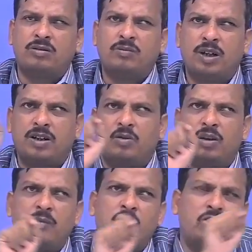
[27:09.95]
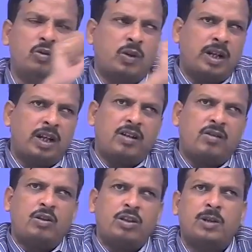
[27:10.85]
particular module from another
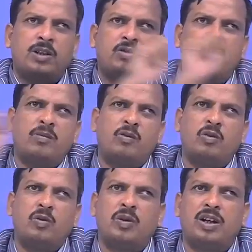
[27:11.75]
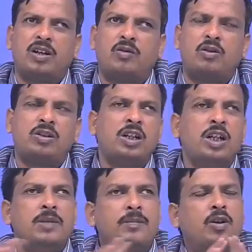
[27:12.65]
course, particular module from another course,
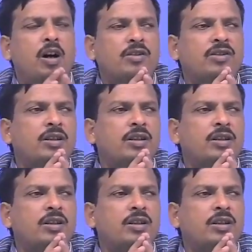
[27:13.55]
because